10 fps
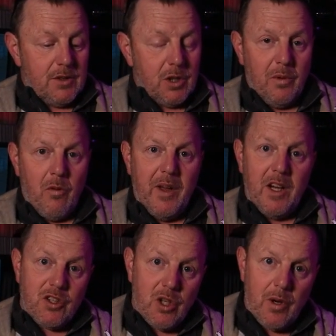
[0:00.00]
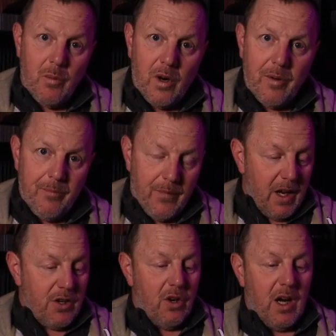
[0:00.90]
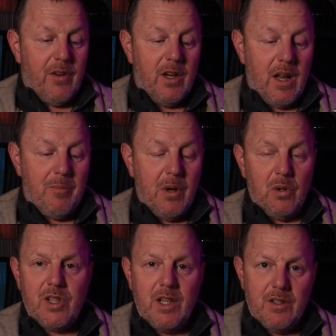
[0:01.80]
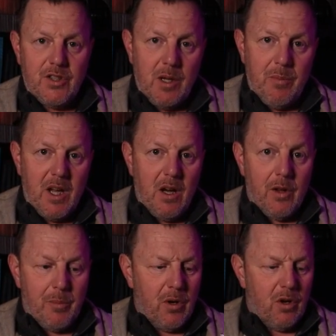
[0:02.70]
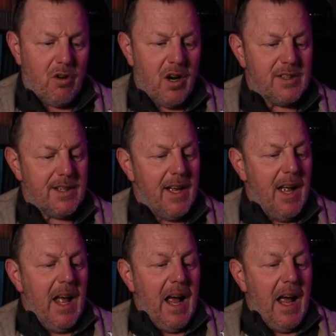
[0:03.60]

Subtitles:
So with it being a 2-in-1, and you're having that built-in CPL, the polarizer,